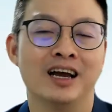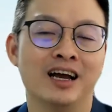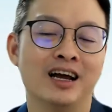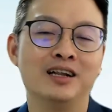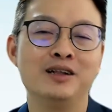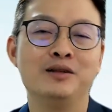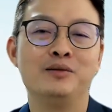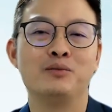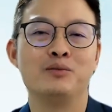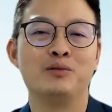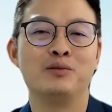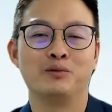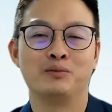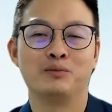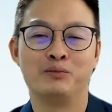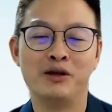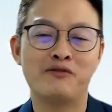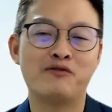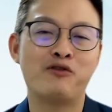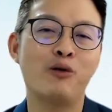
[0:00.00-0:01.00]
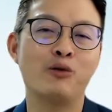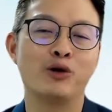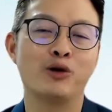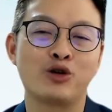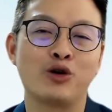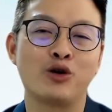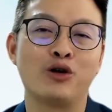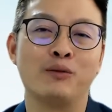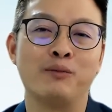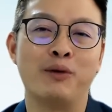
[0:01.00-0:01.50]
And before we
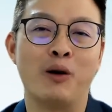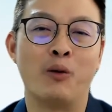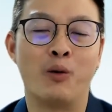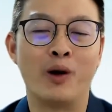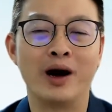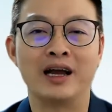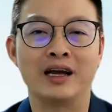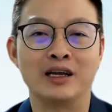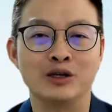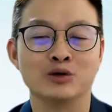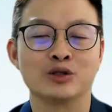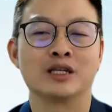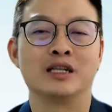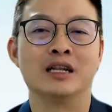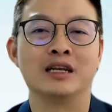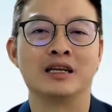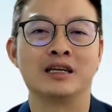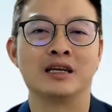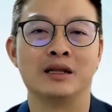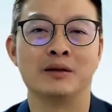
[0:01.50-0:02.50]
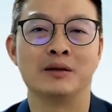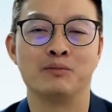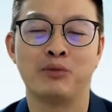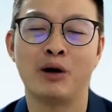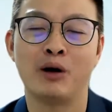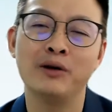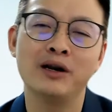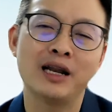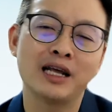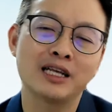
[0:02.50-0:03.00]
talk about why I use LinkedIn,
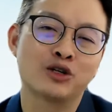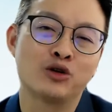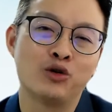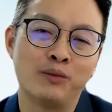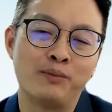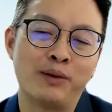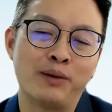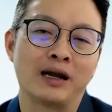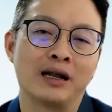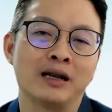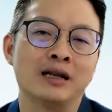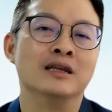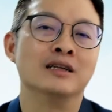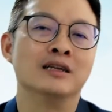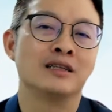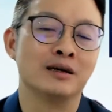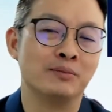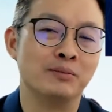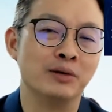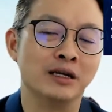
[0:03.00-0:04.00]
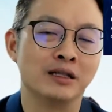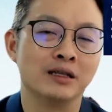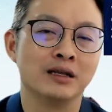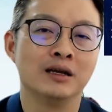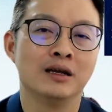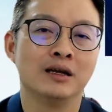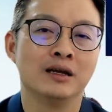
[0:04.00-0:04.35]
probably let's go back a little bit